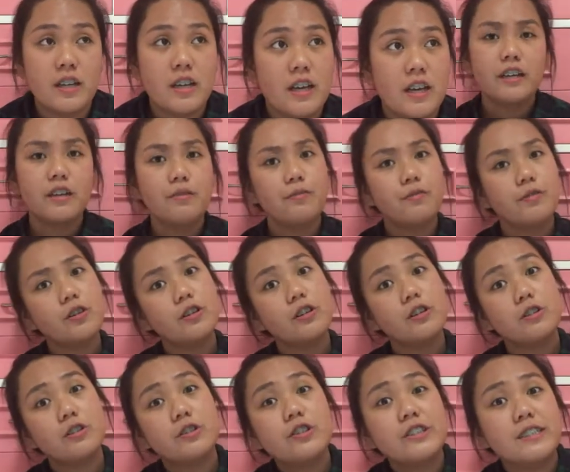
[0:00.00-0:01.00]
Like if you're
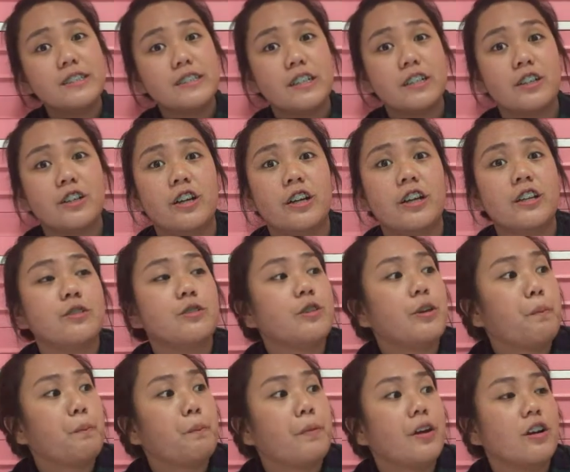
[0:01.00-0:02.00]
a good singer and you
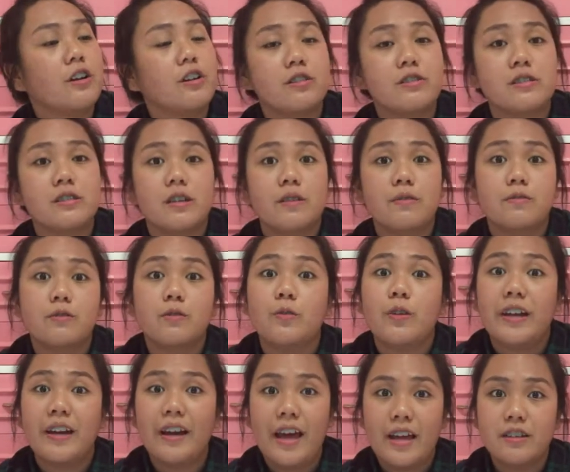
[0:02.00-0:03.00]
compare yourself to
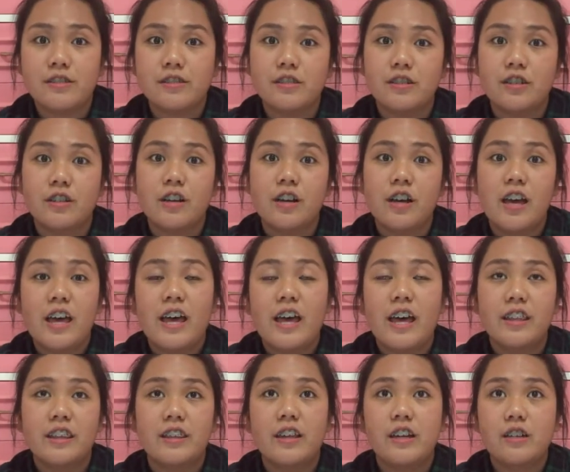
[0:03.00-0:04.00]
a dancer,
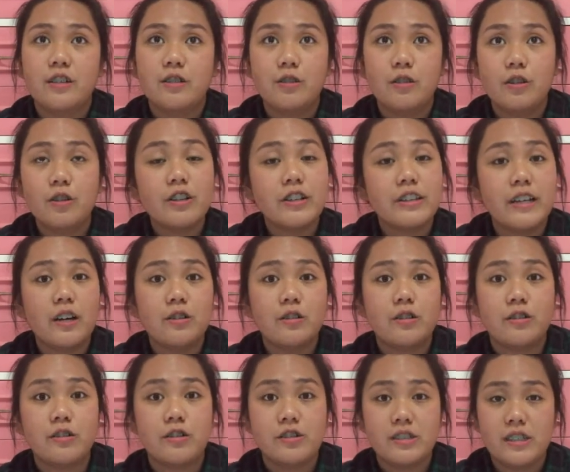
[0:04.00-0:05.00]
and then you look down
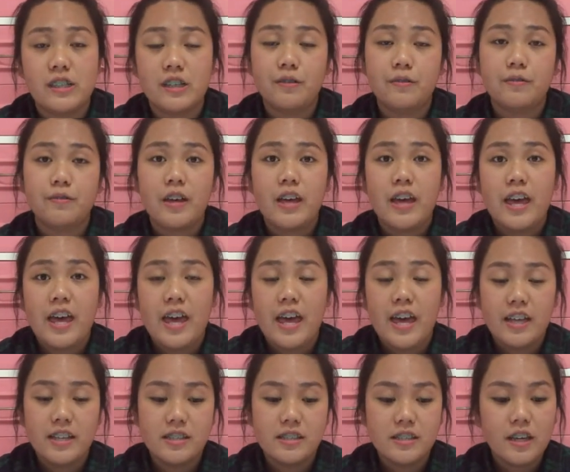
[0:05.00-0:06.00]
on yourself
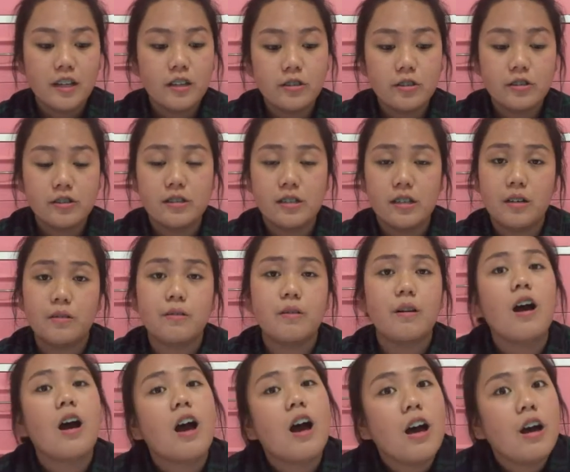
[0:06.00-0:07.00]
and tell yourself,
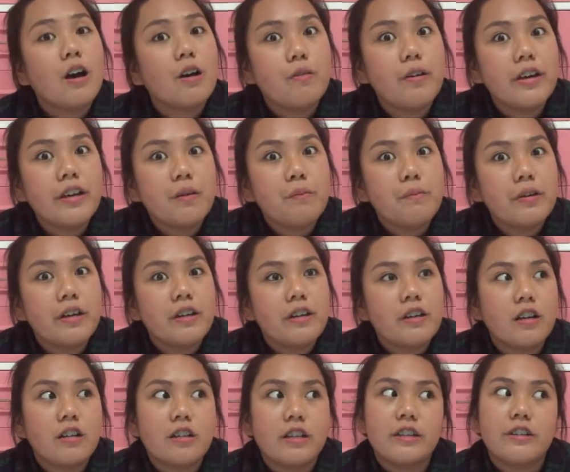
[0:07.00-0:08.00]
why am I
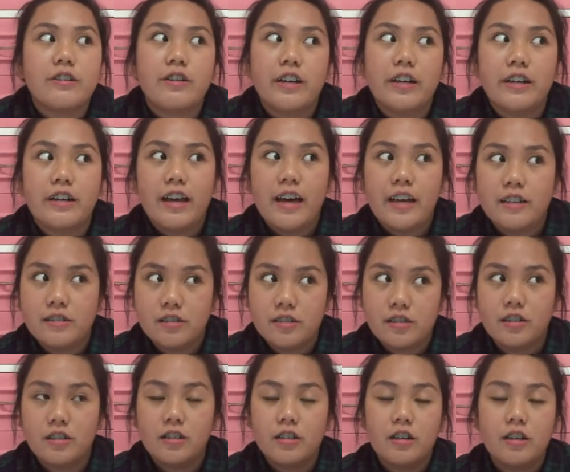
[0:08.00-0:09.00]
not a great
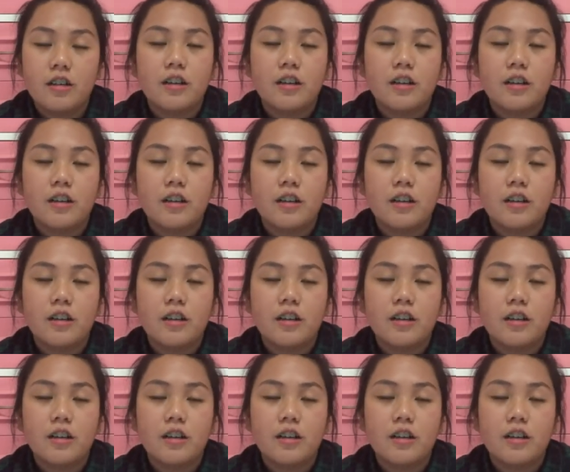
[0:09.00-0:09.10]
dancer?